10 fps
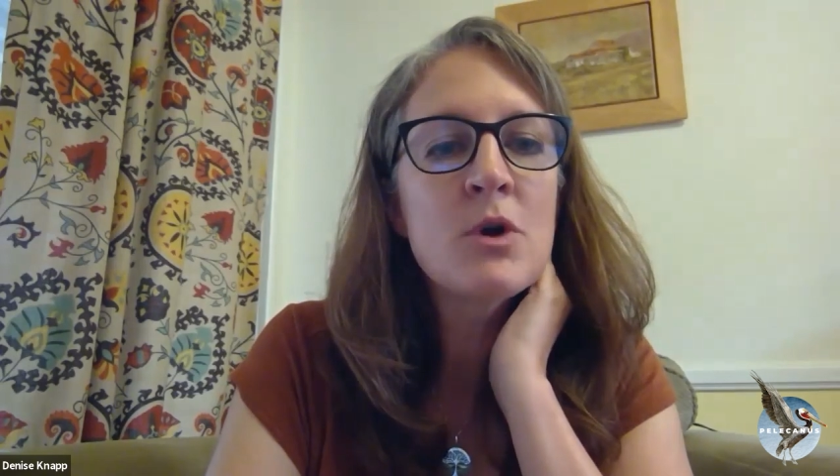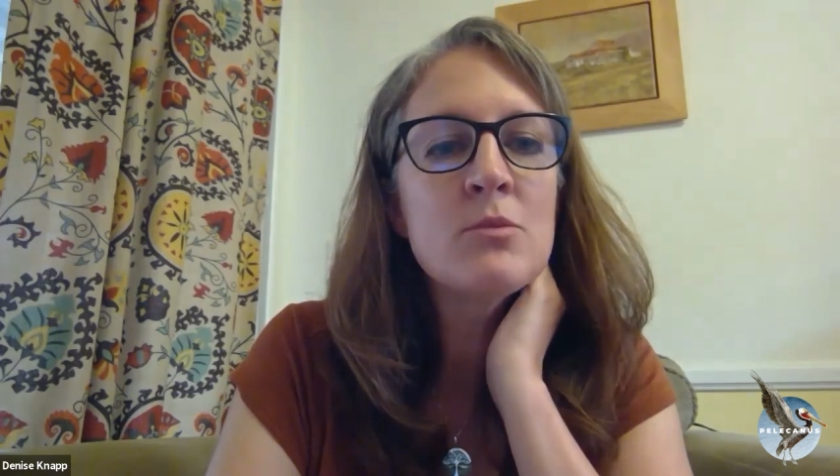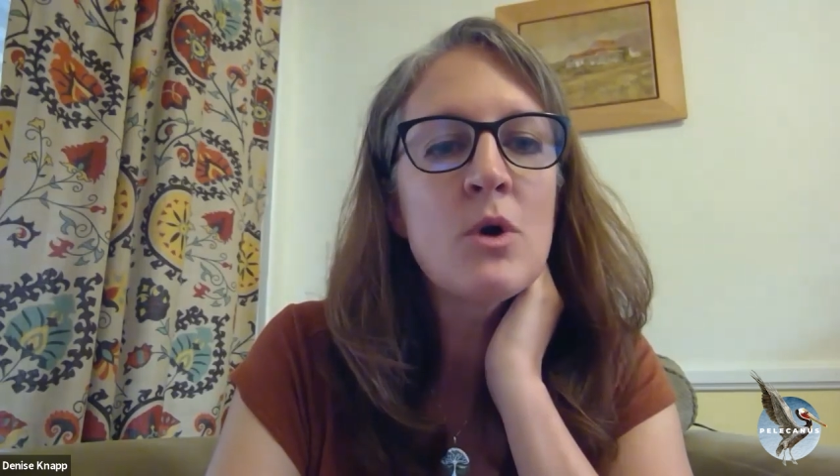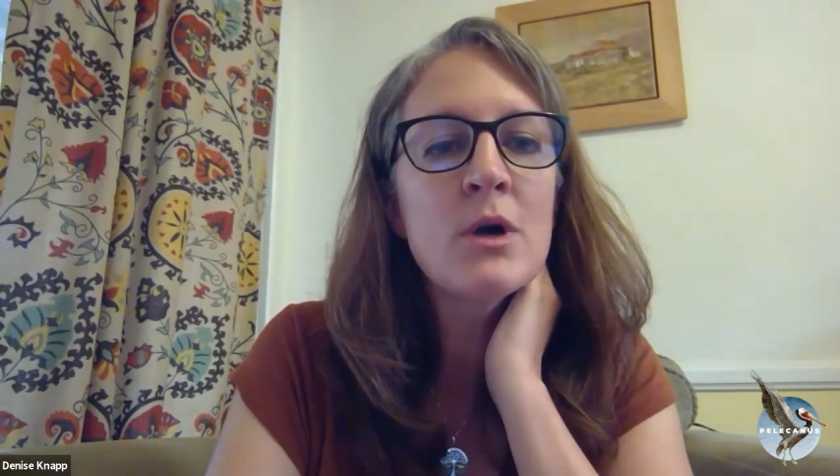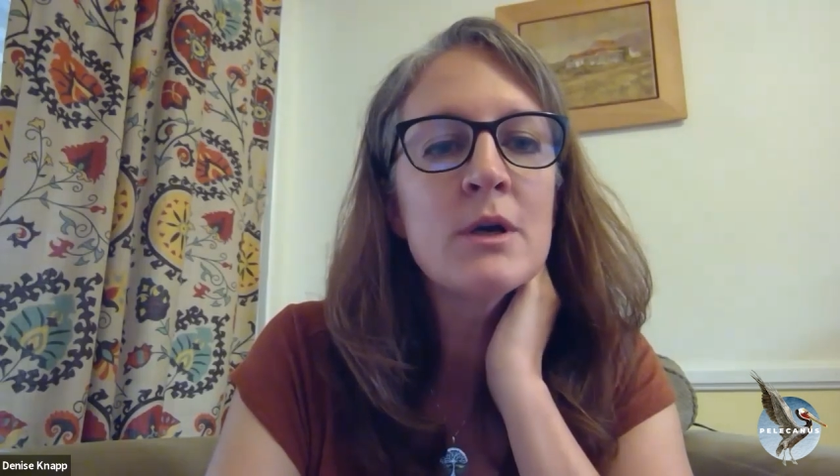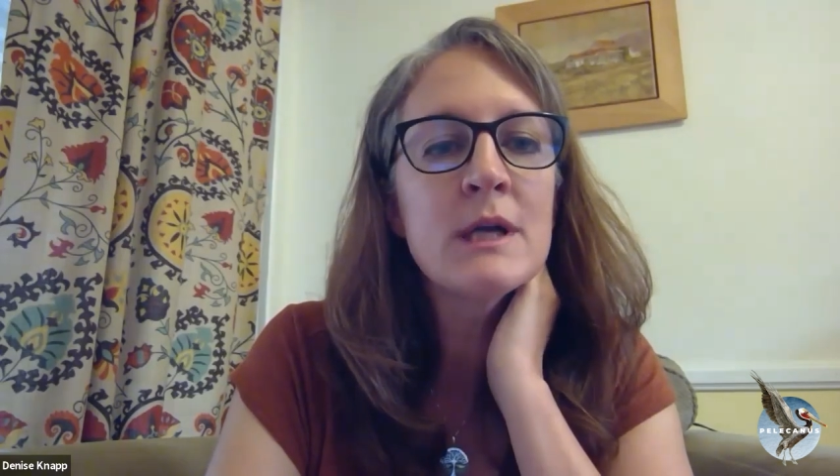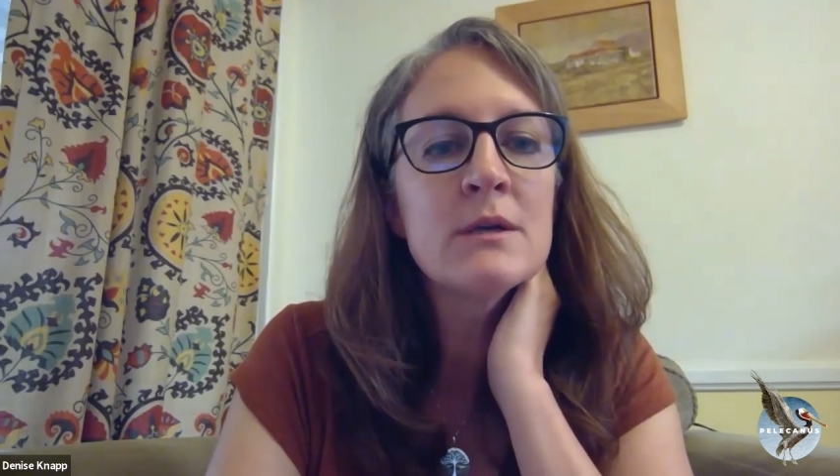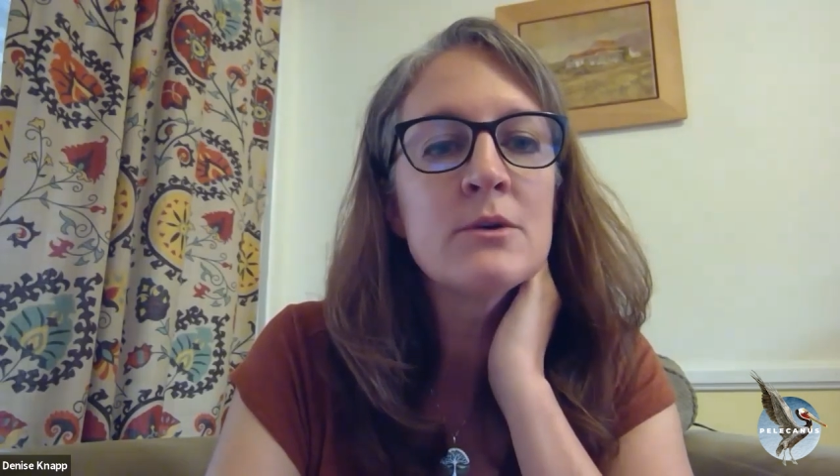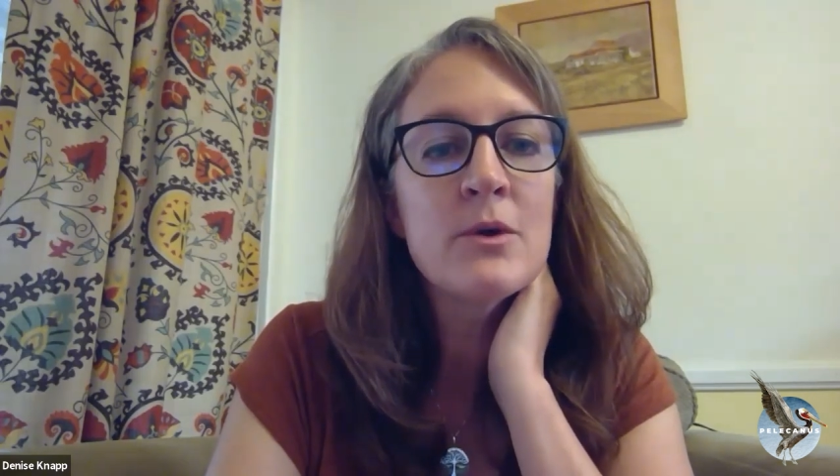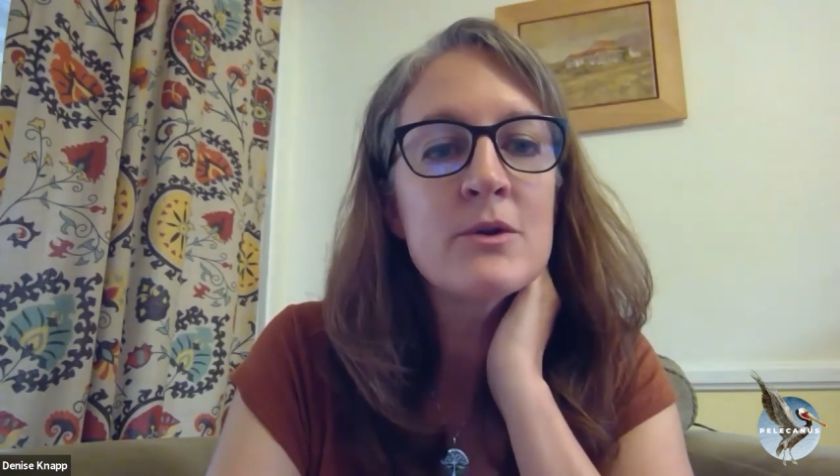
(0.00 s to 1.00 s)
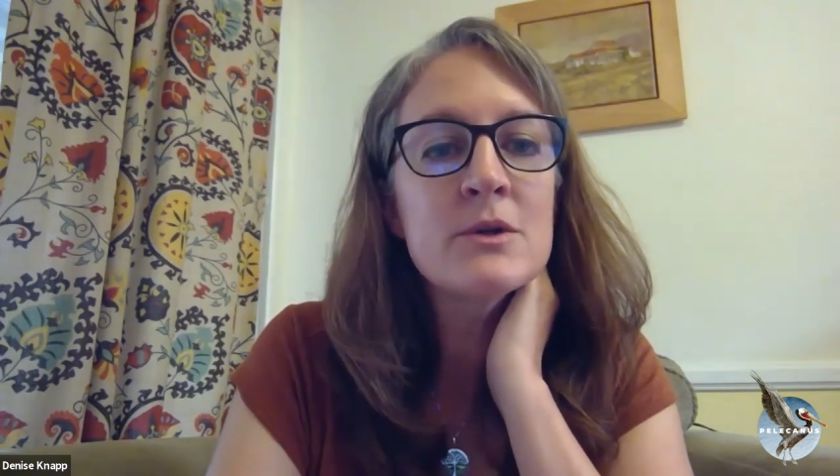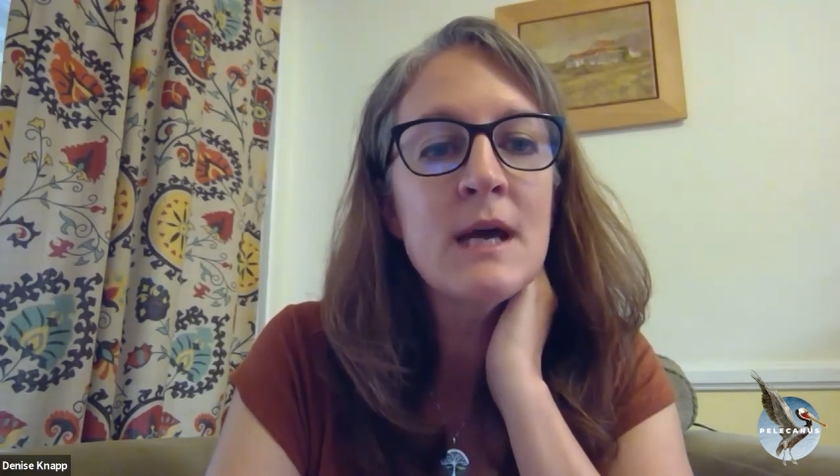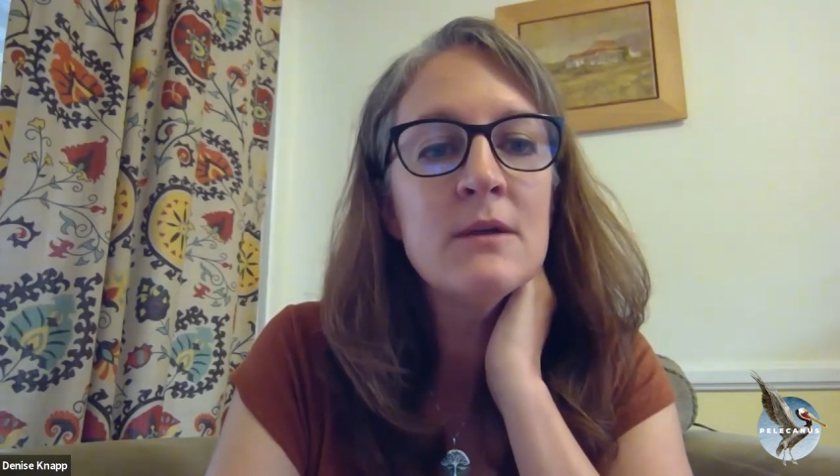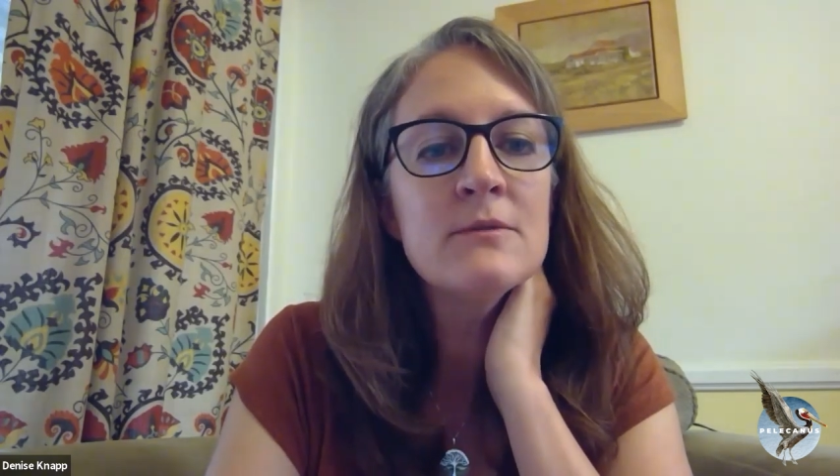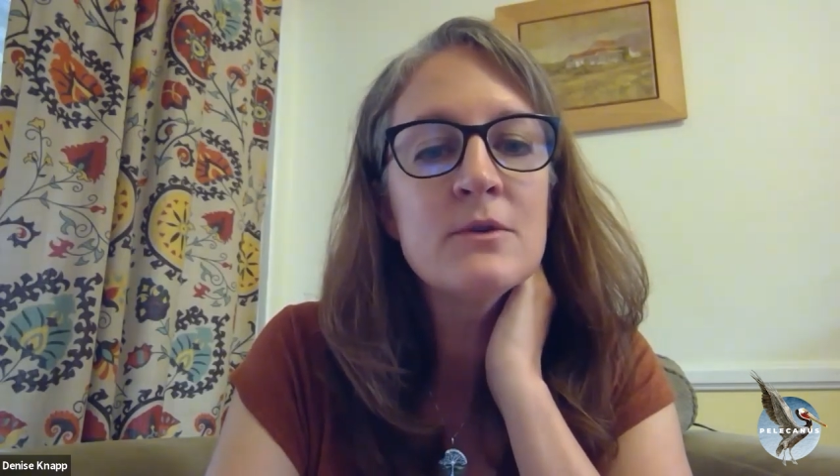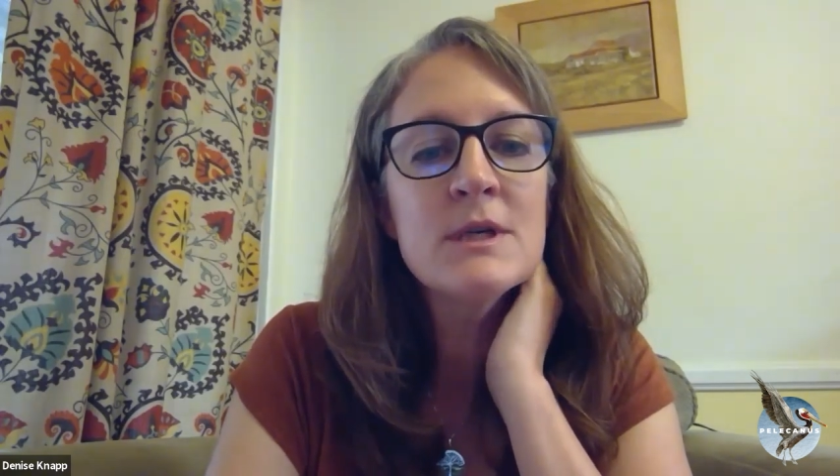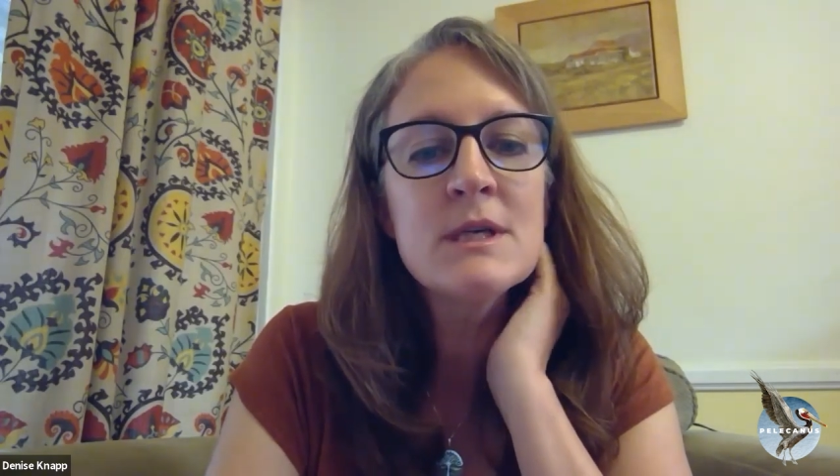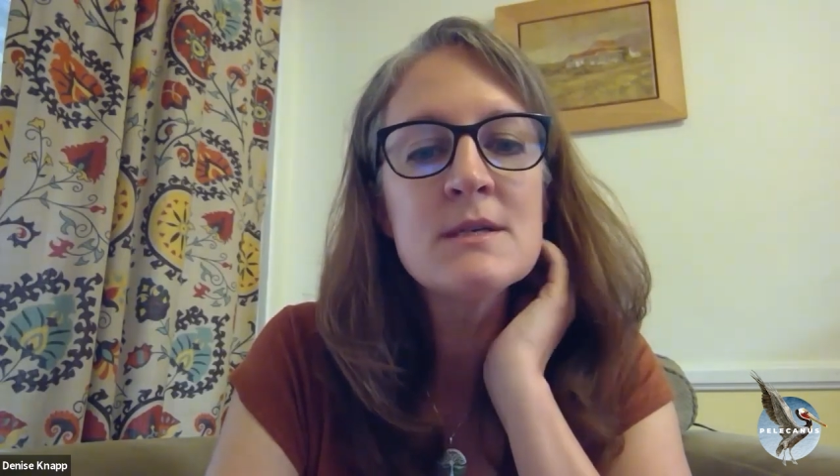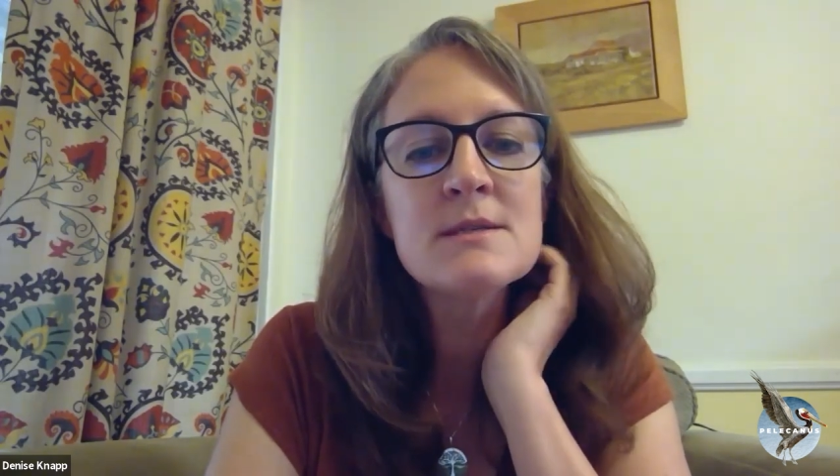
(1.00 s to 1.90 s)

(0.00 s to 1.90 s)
and more in Northern California,